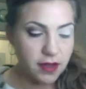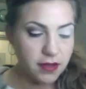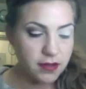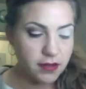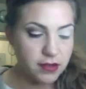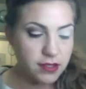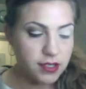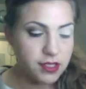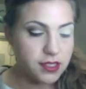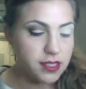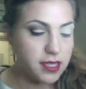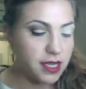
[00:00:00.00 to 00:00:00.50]

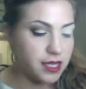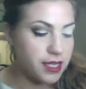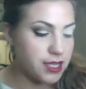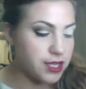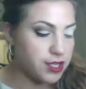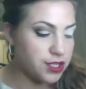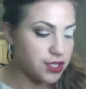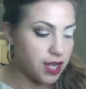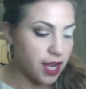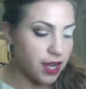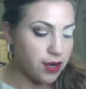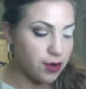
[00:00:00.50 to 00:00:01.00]
just any
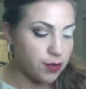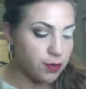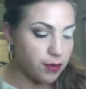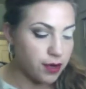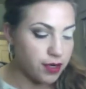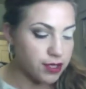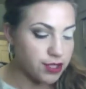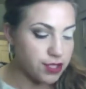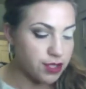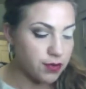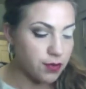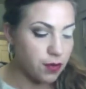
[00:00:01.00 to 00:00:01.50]
shadow
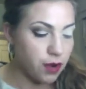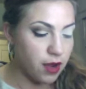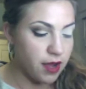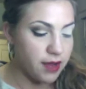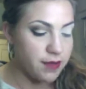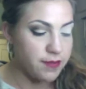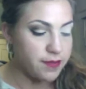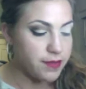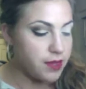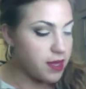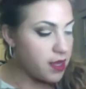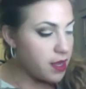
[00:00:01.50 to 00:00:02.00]
brush you
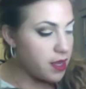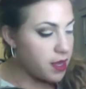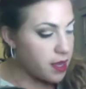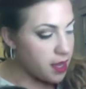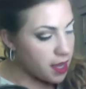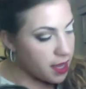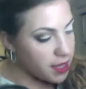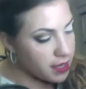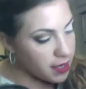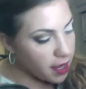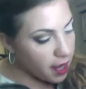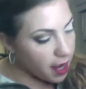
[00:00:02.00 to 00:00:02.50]
want.
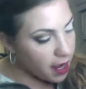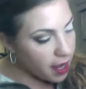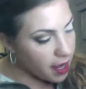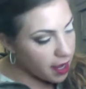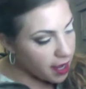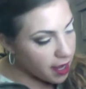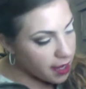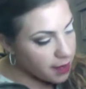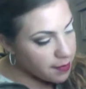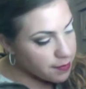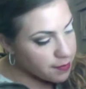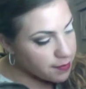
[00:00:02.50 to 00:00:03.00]
And
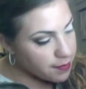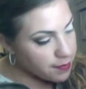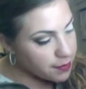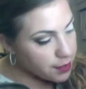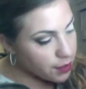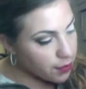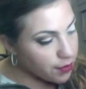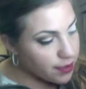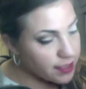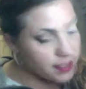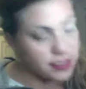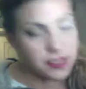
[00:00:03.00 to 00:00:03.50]
I'm
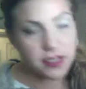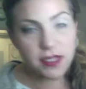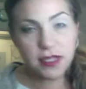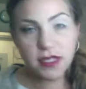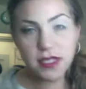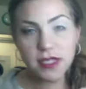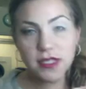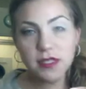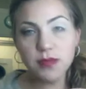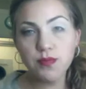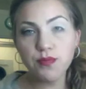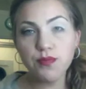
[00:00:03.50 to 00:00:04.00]
going to
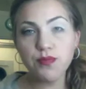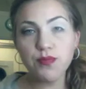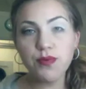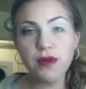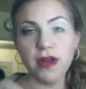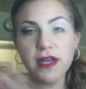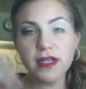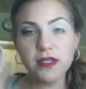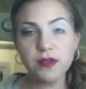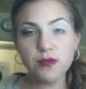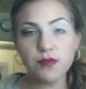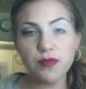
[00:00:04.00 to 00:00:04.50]
this
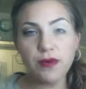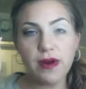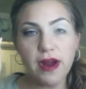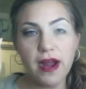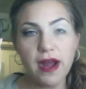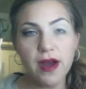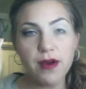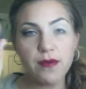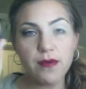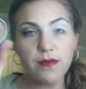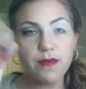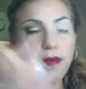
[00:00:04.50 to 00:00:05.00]
Pressed
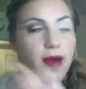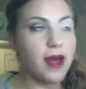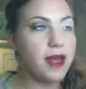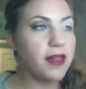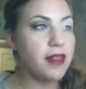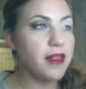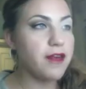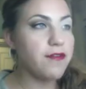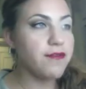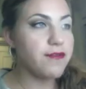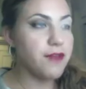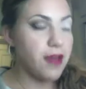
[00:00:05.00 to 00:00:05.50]
Brown by
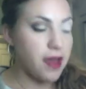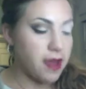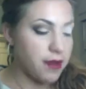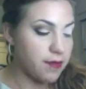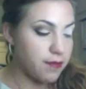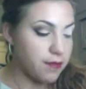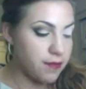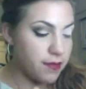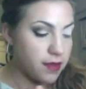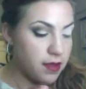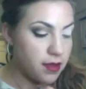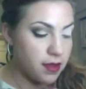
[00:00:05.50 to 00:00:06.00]
La
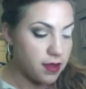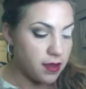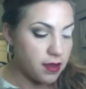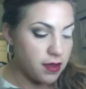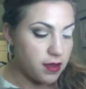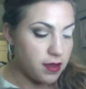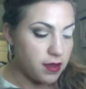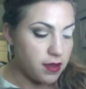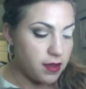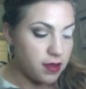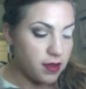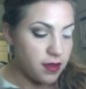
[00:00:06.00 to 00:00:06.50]
Femme,
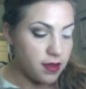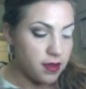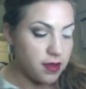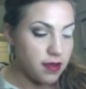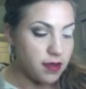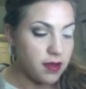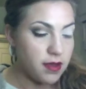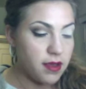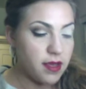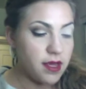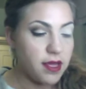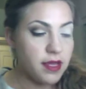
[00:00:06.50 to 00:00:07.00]

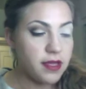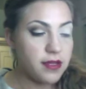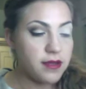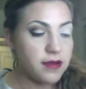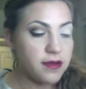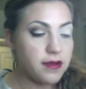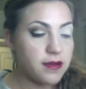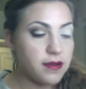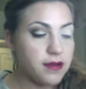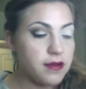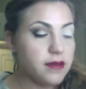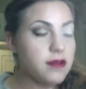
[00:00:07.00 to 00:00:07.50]

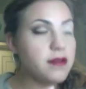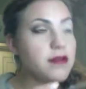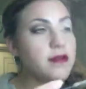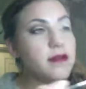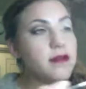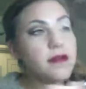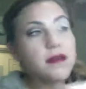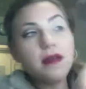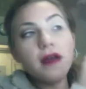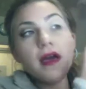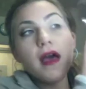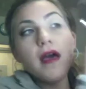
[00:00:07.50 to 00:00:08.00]
and
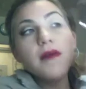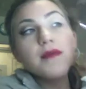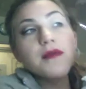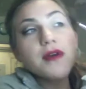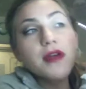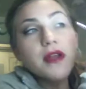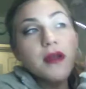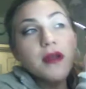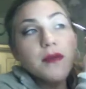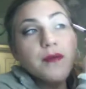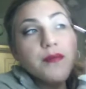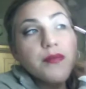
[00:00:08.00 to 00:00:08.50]
I'm
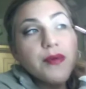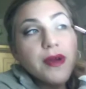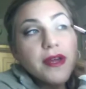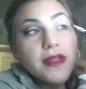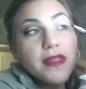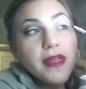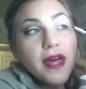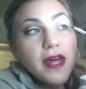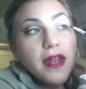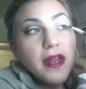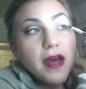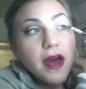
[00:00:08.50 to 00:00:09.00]
going to bring
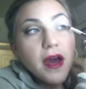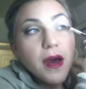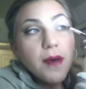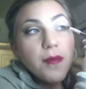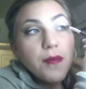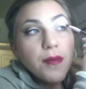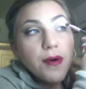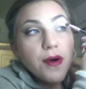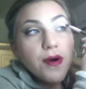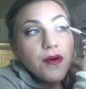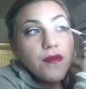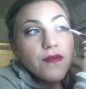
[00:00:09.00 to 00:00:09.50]
that
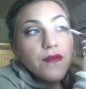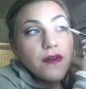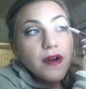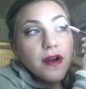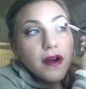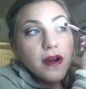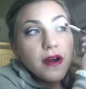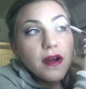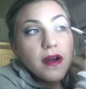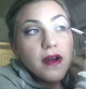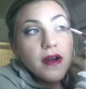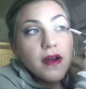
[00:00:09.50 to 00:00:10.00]
up
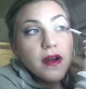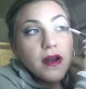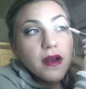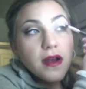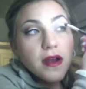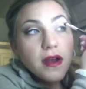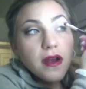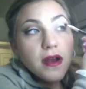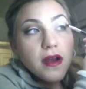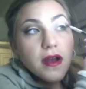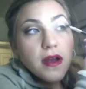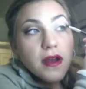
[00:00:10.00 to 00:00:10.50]
over
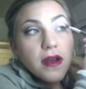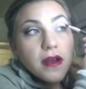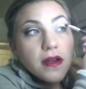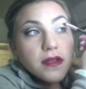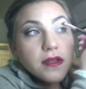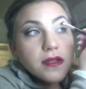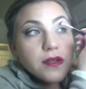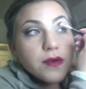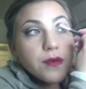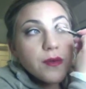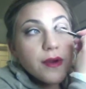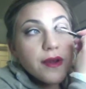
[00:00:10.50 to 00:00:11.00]

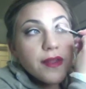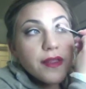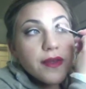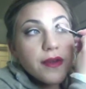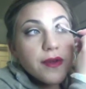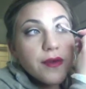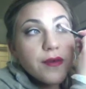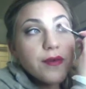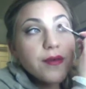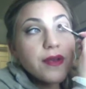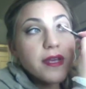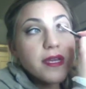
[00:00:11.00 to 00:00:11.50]
to where the
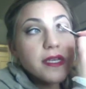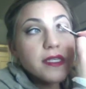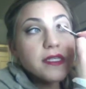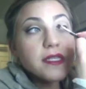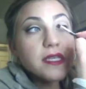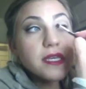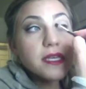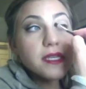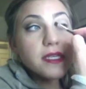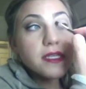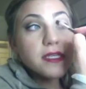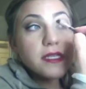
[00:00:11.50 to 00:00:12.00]
crease
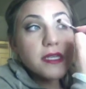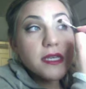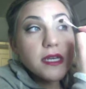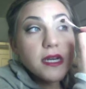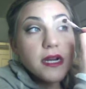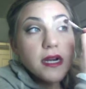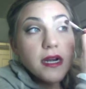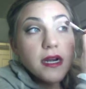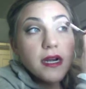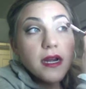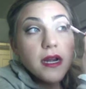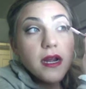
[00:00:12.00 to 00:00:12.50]
is
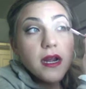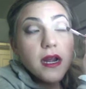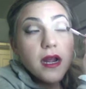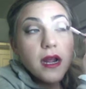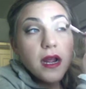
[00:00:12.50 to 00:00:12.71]
here.